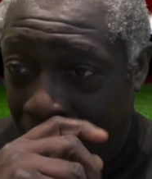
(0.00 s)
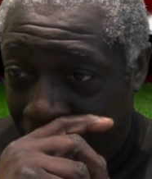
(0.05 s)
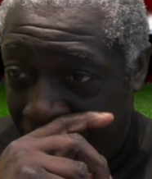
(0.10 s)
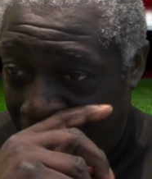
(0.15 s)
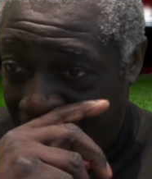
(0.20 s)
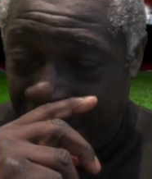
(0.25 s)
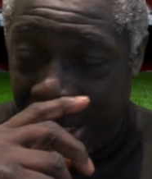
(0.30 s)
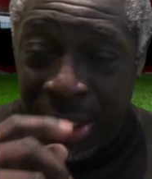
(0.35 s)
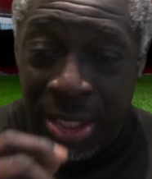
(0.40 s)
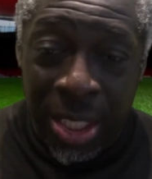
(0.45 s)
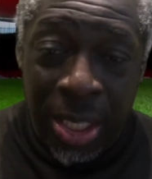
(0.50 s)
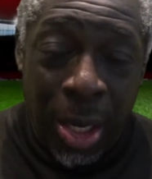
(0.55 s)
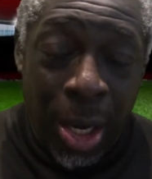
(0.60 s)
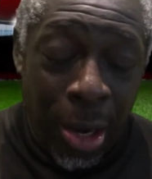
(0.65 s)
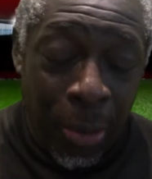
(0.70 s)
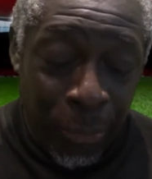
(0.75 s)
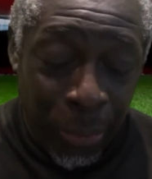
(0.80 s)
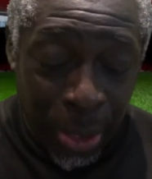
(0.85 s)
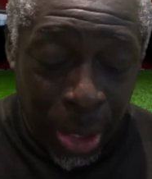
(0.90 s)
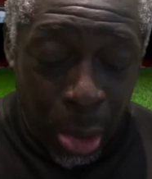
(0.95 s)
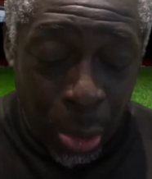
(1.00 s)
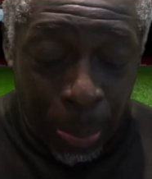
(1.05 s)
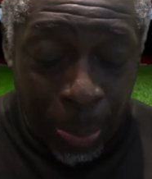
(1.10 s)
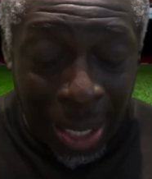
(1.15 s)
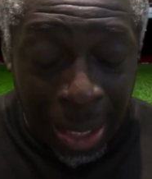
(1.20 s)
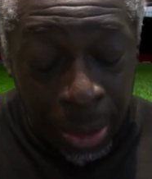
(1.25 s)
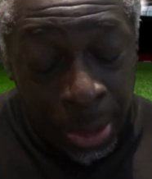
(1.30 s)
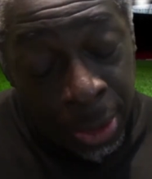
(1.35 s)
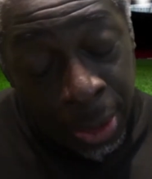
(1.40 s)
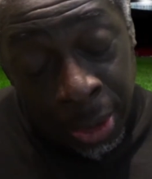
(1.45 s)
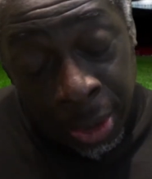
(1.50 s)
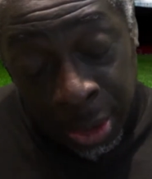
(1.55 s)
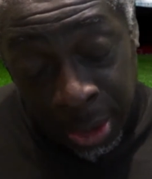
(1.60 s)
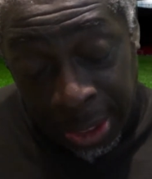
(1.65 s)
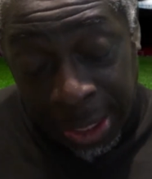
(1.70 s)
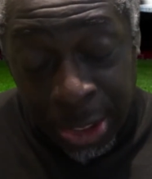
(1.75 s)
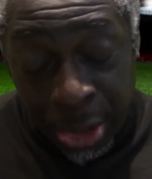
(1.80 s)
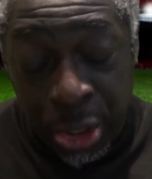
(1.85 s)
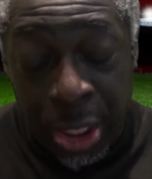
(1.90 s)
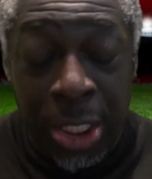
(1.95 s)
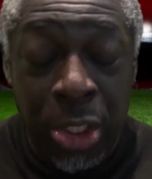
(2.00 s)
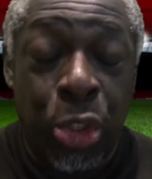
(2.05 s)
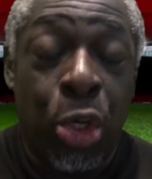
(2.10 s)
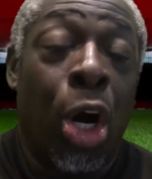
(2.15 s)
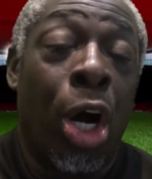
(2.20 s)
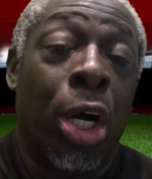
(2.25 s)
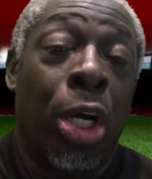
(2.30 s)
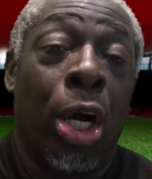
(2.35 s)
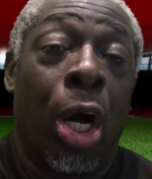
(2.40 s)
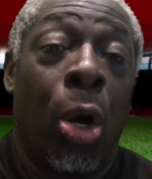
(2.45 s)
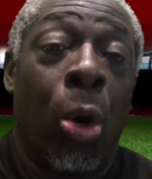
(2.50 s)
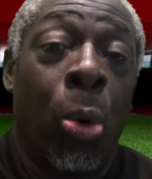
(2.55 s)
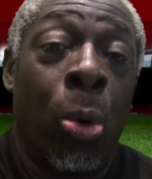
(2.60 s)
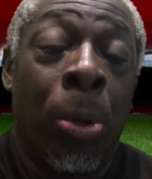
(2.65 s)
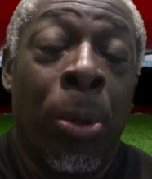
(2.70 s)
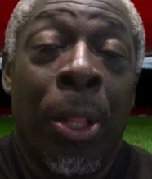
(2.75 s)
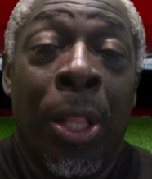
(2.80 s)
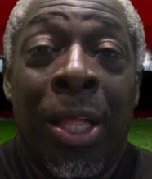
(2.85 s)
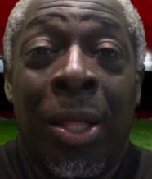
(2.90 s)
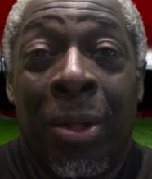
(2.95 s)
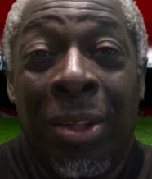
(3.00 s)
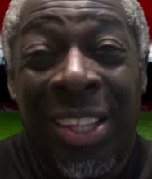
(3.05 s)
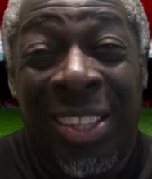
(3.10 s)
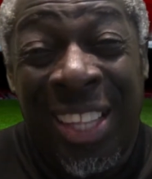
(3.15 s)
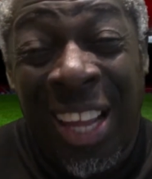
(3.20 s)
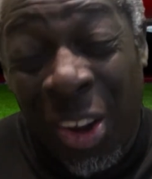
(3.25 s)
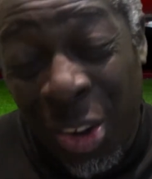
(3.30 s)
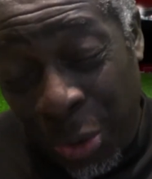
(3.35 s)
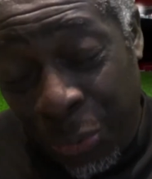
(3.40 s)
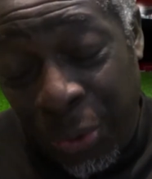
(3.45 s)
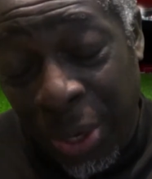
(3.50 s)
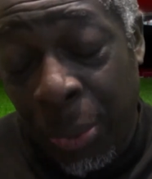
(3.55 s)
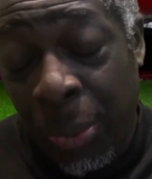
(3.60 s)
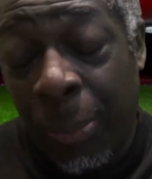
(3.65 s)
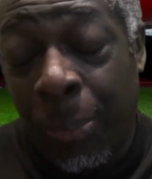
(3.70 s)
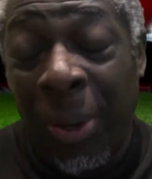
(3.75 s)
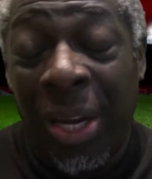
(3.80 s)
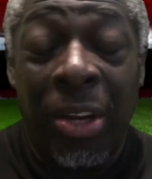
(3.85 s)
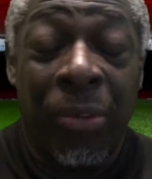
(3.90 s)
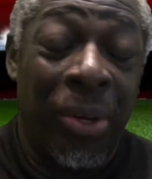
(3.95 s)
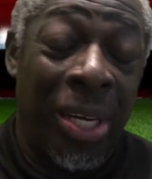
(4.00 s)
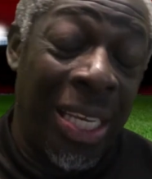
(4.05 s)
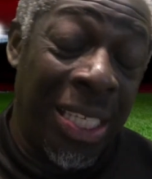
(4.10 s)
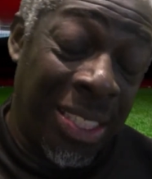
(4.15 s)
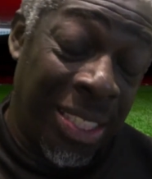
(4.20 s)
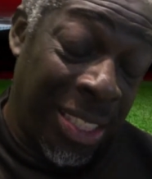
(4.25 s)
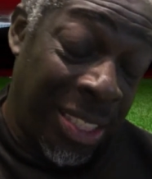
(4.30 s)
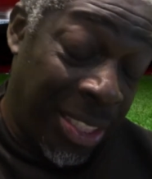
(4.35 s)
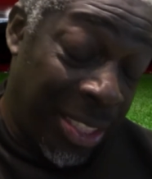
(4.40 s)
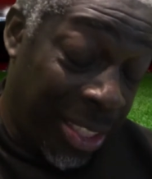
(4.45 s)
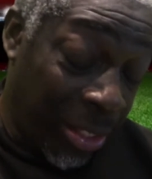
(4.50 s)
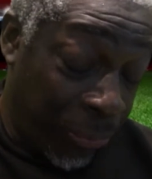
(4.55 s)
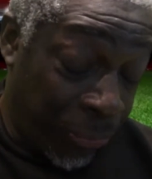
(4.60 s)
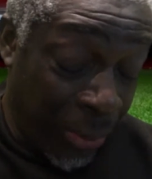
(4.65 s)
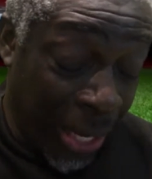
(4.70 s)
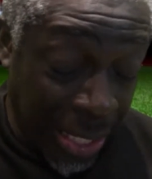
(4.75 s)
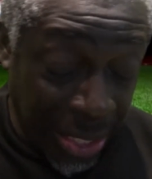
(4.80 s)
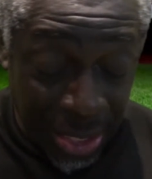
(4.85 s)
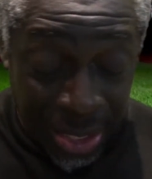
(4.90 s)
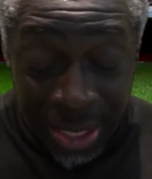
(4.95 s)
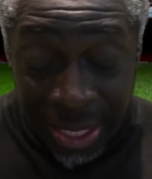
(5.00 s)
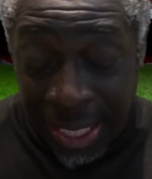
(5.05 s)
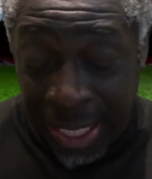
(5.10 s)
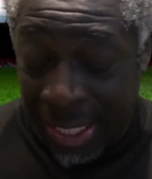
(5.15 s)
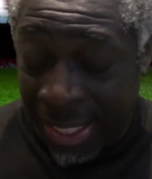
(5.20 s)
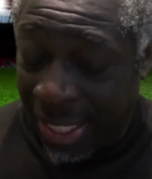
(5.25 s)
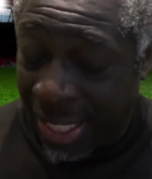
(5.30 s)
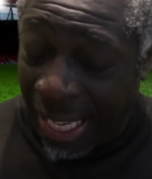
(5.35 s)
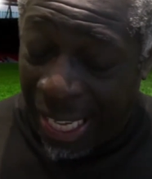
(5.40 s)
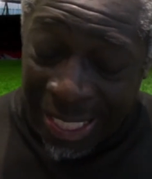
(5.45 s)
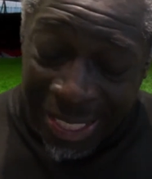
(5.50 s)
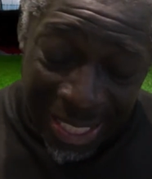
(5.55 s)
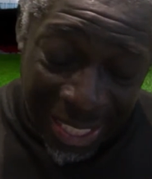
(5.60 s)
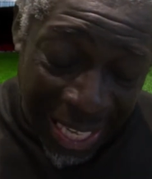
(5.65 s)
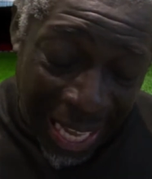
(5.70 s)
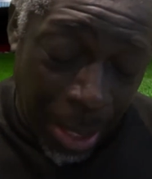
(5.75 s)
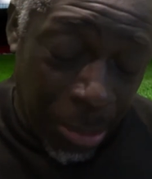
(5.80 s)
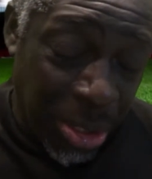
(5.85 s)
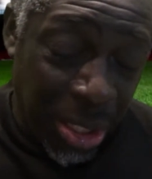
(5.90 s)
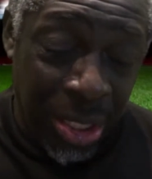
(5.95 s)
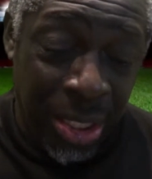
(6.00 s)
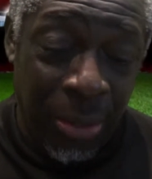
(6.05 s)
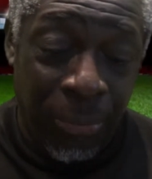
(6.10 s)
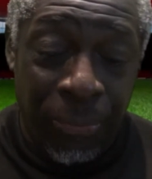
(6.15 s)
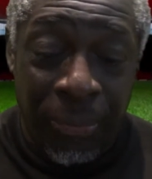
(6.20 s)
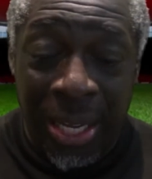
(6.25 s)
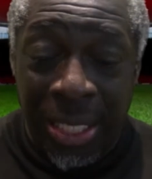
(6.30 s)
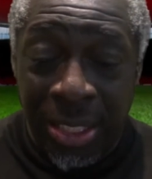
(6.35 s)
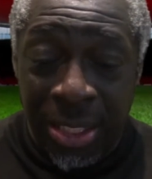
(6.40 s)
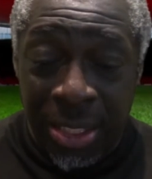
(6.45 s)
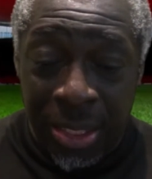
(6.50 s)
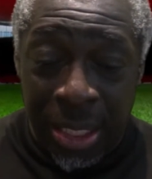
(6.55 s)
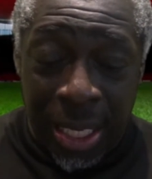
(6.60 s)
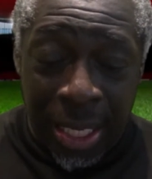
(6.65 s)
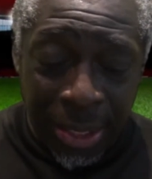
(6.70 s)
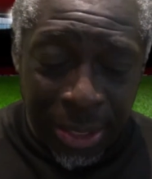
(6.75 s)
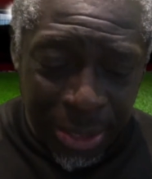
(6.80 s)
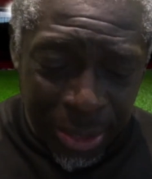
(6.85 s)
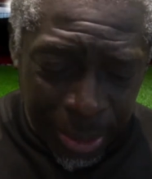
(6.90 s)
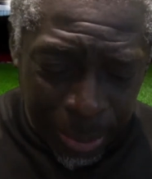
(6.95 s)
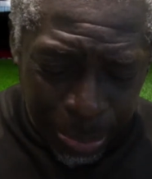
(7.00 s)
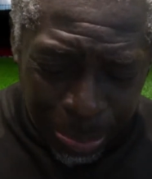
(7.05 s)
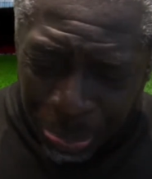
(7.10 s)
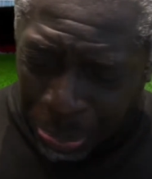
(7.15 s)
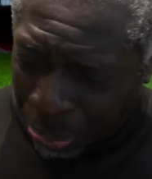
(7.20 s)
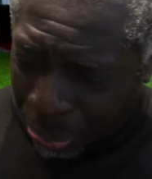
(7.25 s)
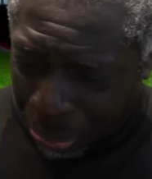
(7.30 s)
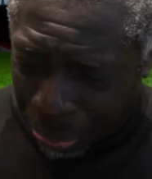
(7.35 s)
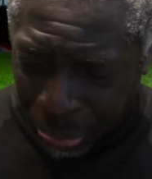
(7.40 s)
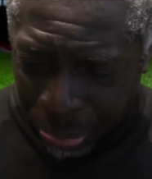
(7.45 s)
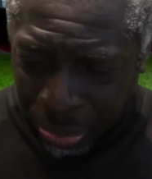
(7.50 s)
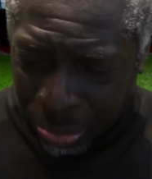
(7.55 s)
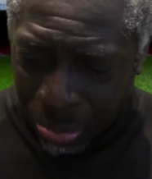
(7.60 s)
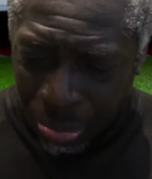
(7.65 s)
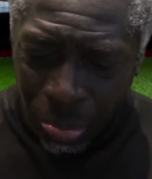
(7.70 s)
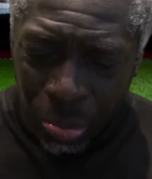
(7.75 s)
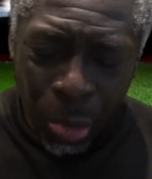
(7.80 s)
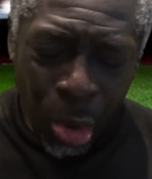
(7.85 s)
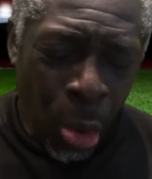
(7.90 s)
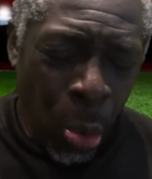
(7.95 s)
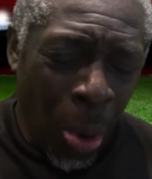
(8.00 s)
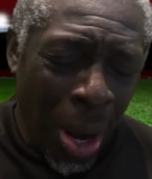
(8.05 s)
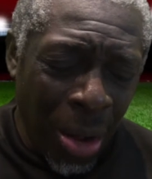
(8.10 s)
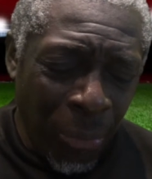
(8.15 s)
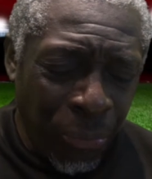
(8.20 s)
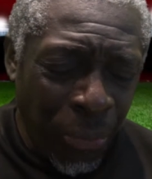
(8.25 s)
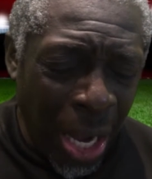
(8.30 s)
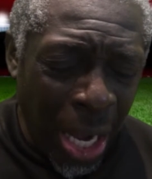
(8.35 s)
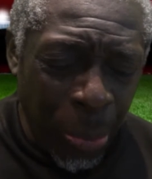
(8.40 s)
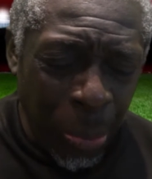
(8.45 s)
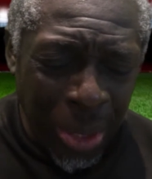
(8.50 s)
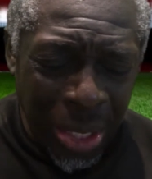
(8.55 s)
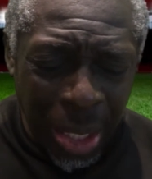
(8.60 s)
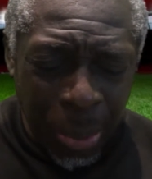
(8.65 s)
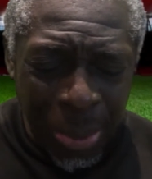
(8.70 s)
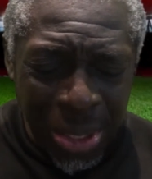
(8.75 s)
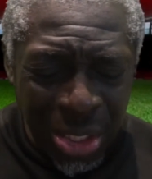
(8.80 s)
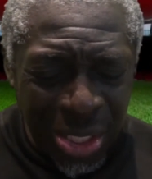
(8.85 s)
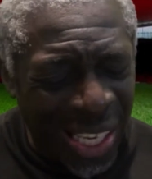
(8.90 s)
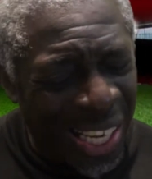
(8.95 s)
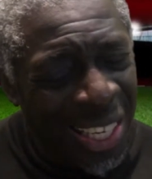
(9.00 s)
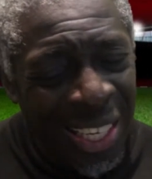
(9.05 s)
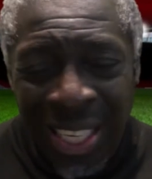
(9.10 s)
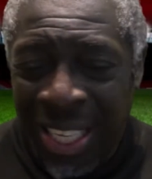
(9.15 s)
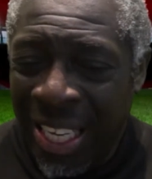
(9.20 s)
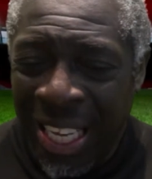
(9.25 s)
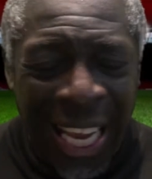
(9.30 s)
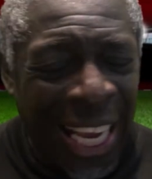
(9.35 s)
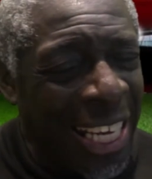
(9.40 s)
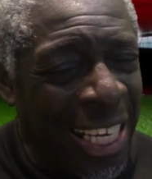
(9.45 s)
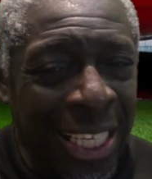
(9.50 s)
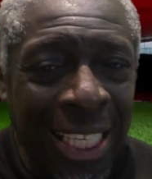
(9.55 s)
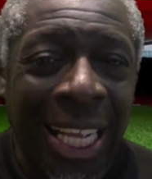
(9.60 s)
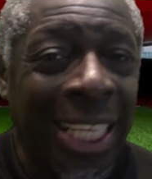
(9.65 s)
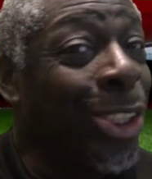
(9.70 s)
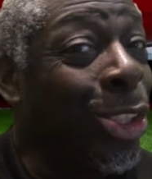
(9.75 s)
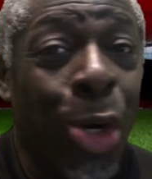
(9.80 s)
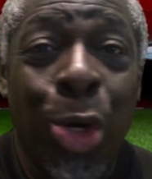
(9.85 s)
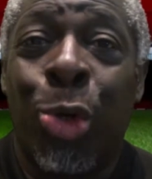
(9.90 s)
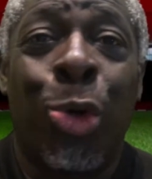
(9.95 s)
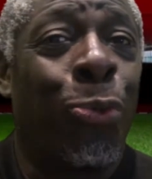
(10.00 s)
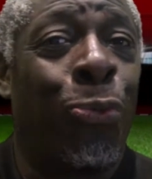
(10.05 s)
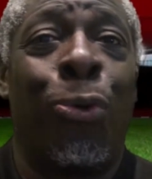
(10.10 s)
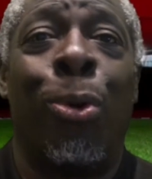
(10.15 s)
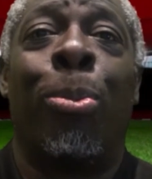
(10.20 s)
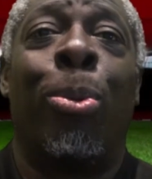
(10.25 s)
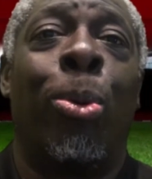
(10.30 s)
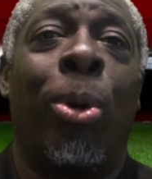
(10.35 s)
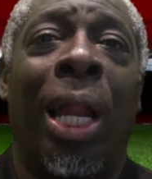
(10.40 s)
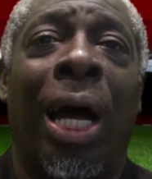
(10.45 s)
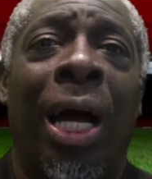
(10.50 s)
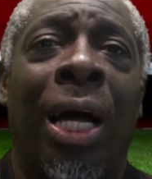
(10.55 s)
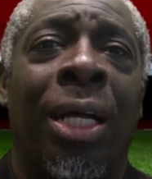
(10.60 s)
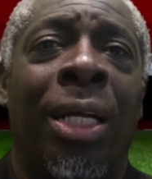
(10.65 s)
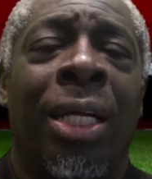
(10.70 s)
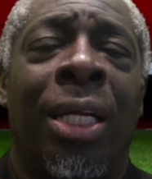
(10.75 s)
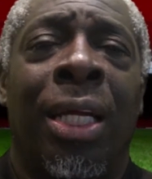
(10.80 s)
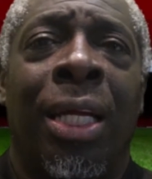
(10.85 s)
season and a half ago, but he's got a goal. The only thing with Bellerin is his defence. He's lapsed in defence, and what I find with him is that he's not a good footballer.